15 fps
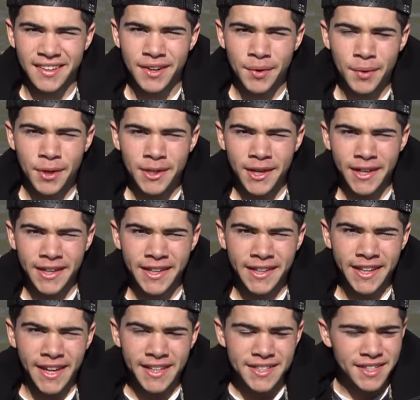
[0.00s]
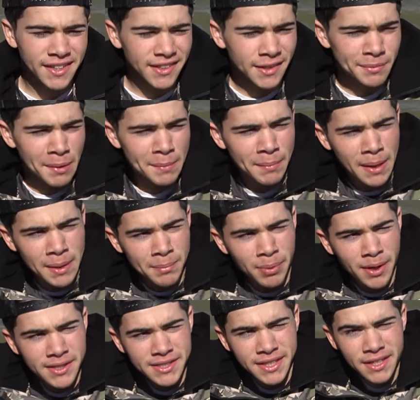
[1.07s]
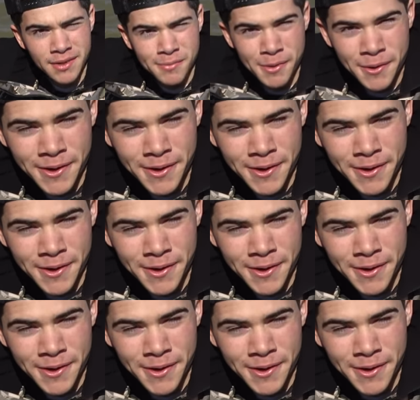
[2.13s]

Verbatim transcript: No wonder I didn't catch anything. My bait probably scared them